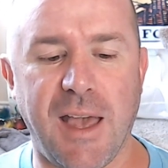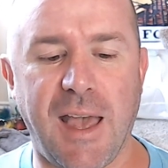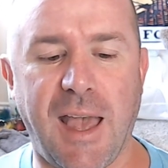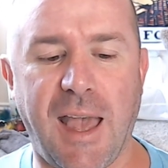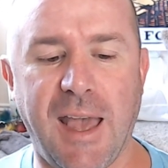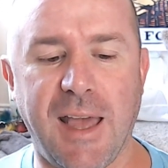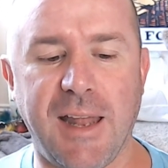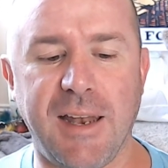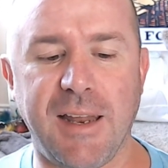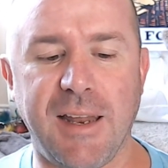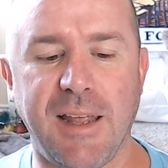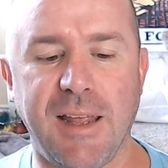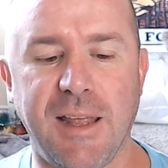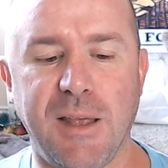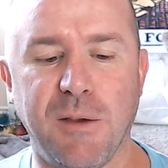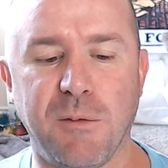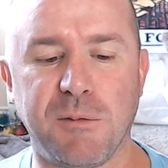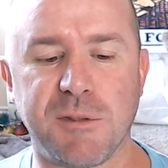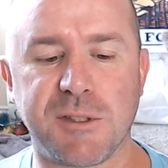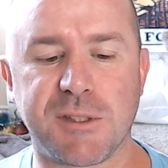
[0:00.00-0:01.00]
And
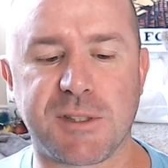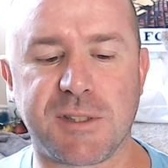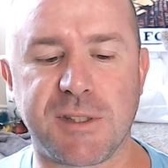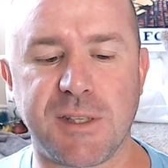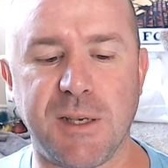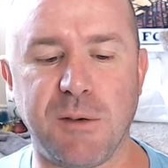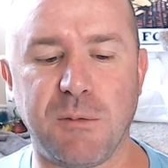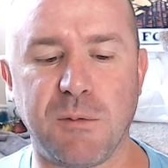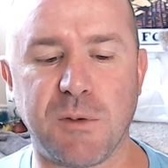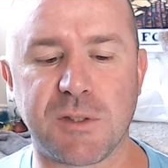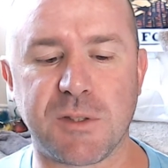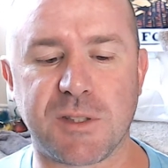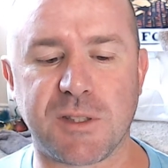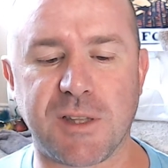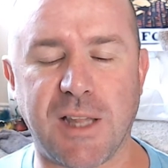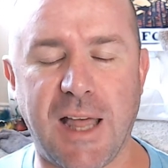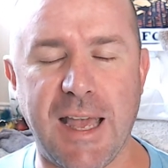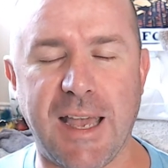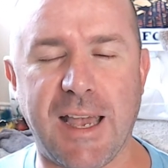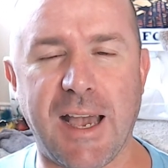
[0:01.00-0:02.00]
it was, it was
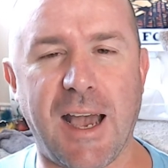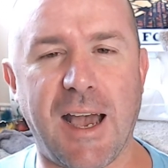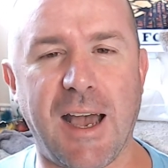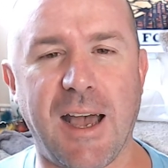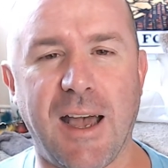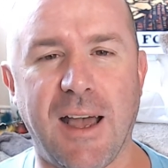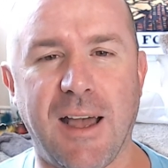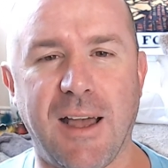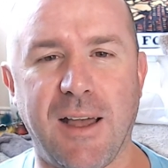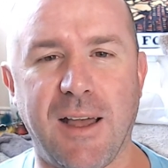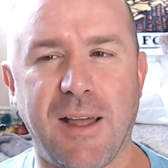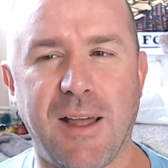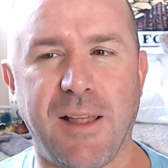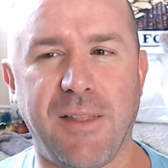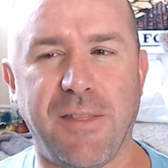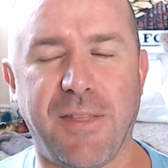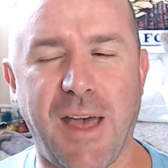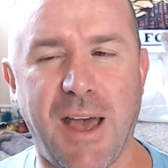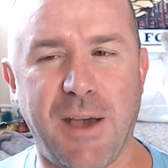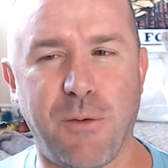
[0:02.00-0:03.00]
like
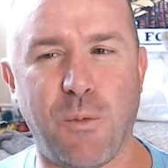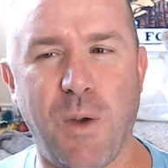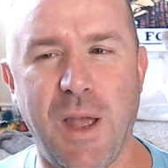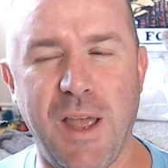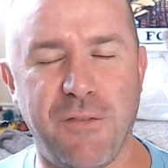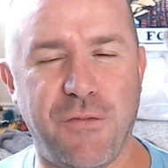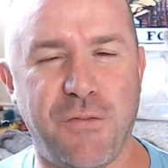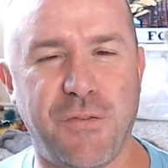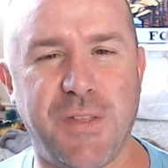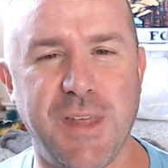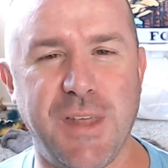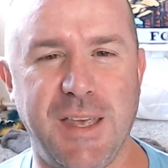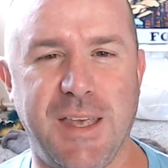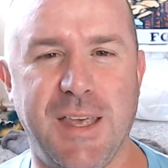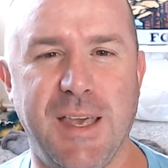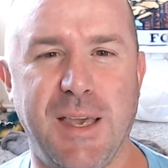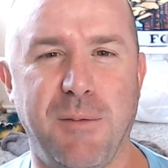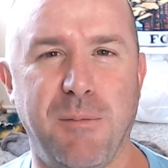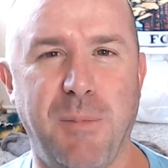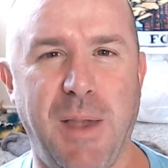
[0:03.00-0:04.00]
that way of
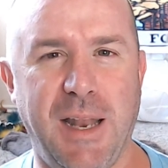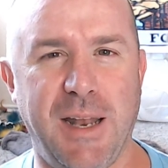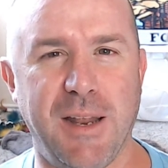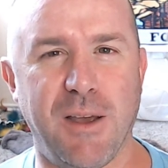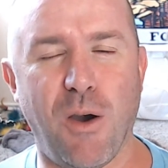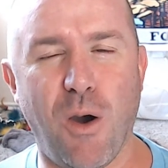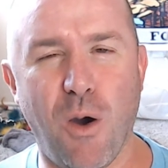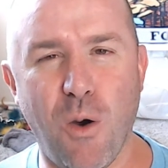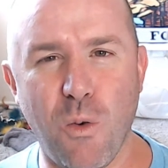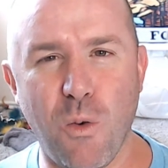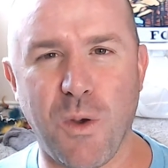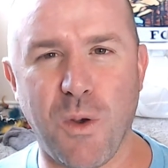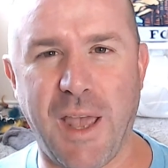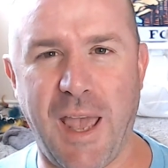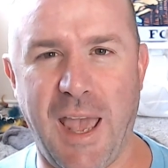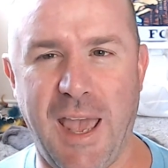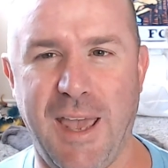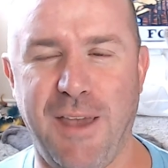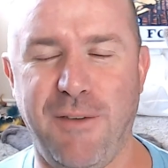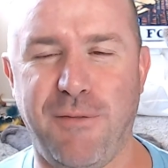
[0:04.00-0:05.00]
thinking made it
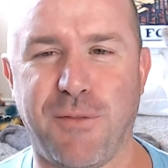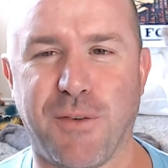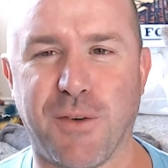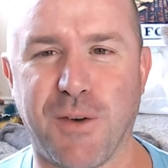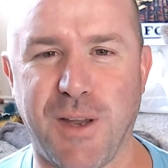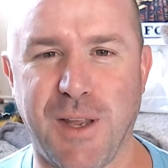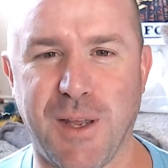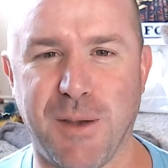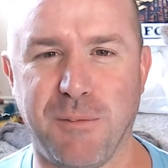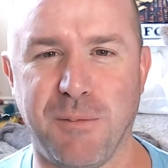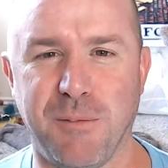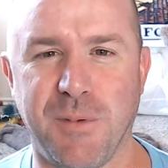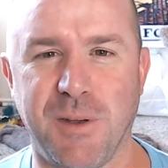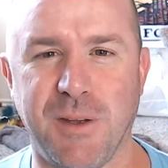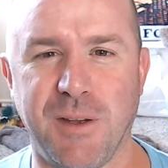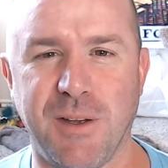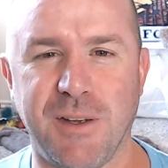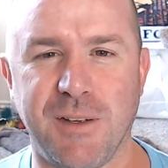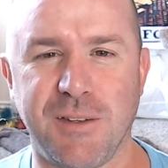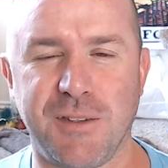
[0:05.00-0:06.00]
okay for him
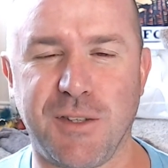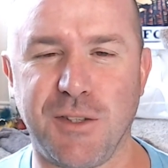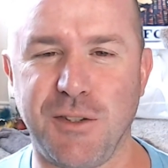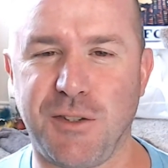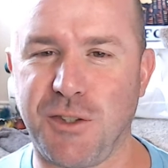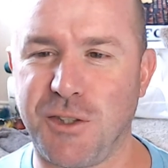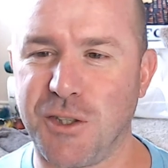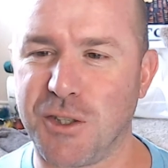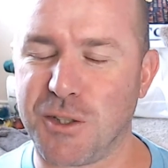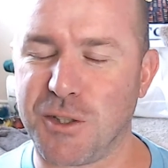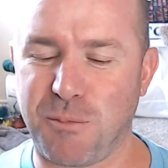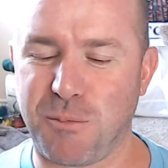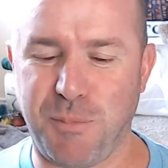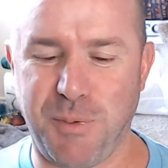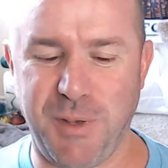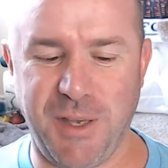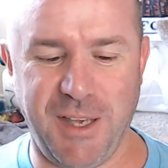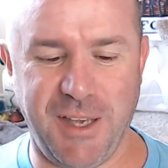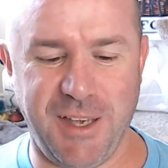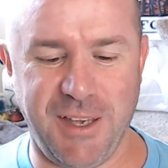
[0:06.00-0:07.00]
to just
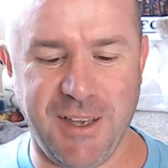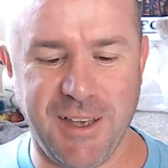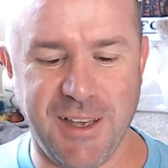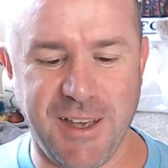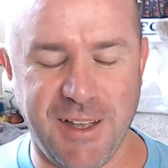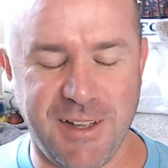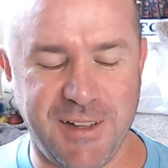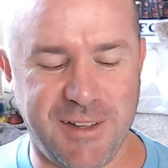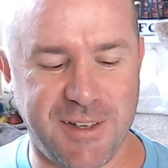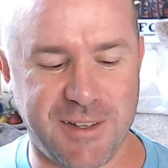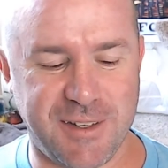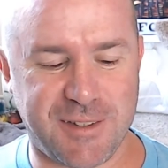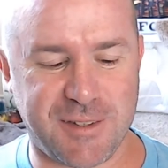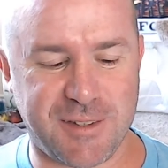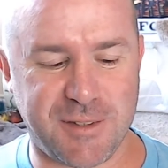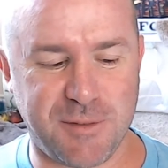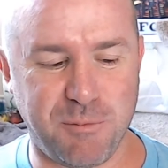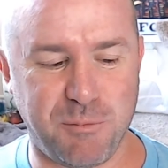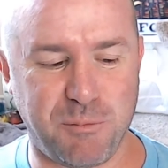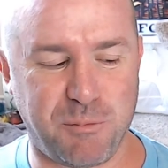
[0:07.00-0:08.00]
be
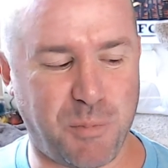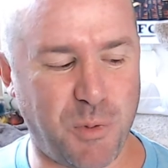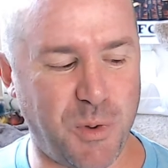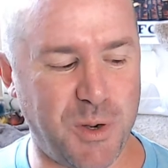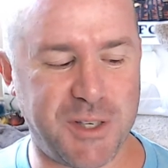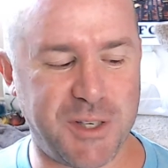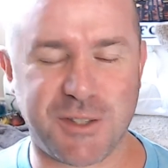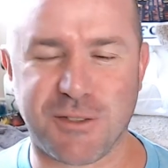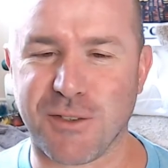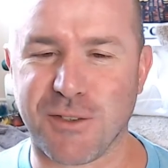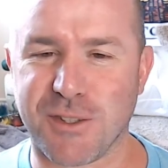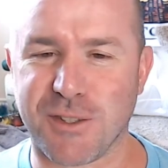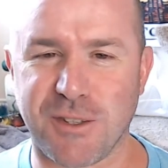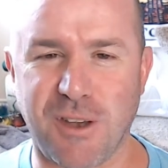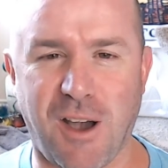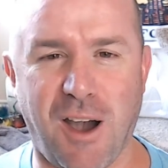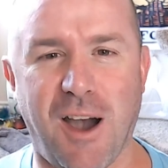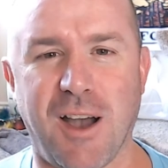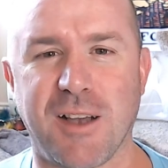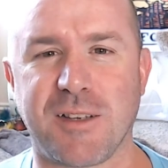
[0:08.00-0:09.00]
this boisterous,
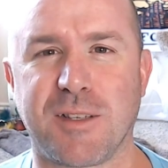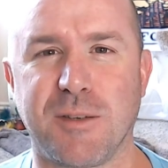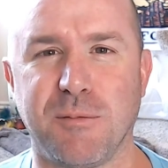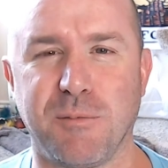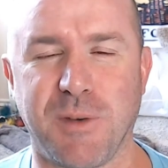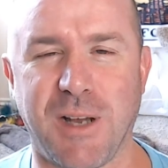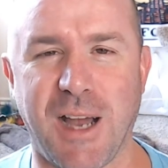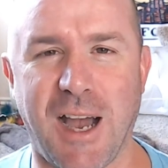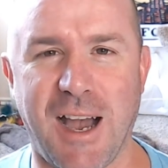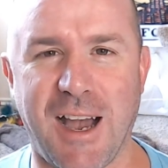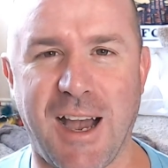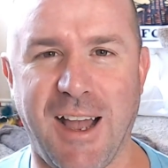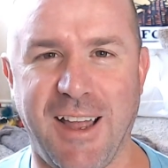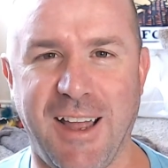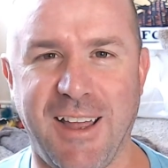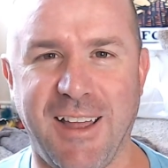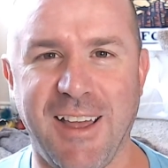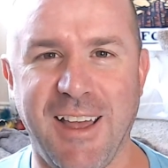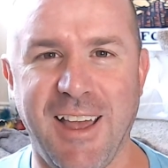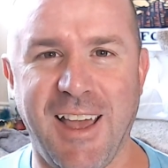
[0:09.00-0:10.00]
awesome guy.